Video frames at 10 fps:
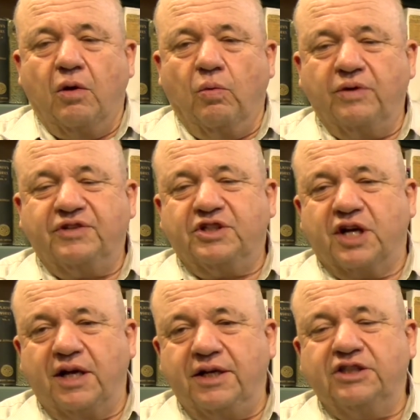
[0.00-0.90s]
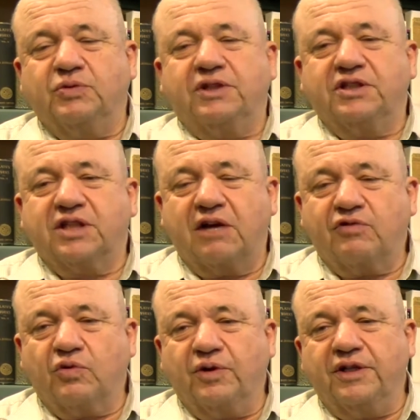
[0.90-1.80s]
with the Chinese, with the South
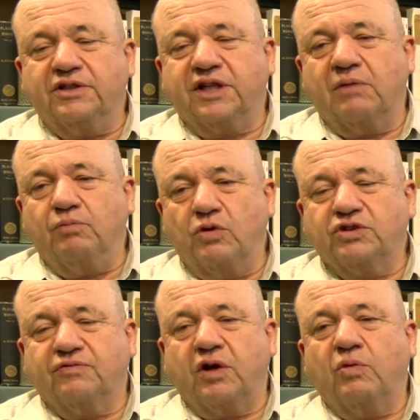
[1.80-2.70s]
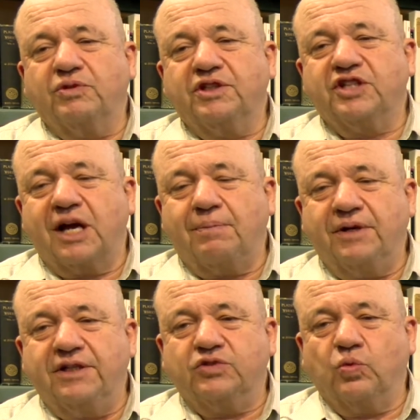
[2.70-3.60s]
Koreans, and most of all with the
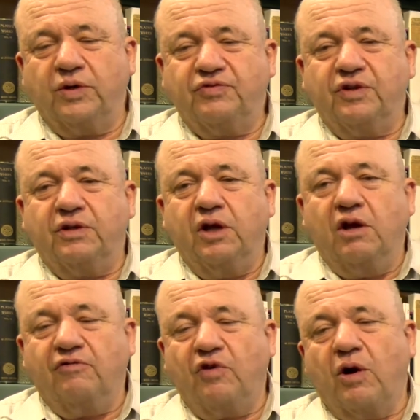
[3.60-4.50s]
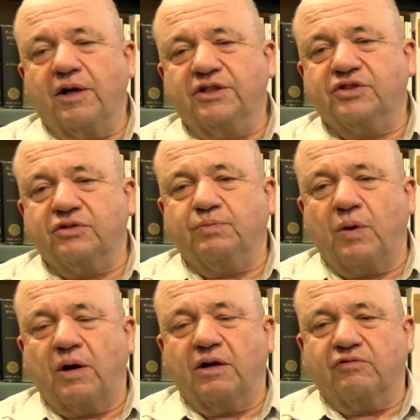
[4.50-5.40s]
Japanese, with the far eastern
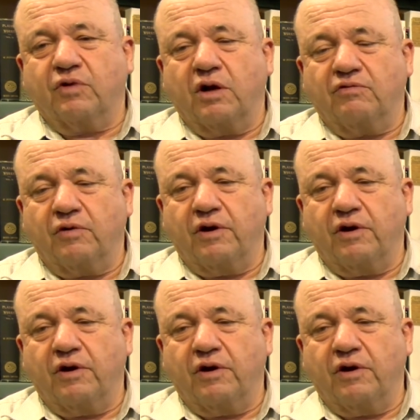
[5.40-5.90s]
part of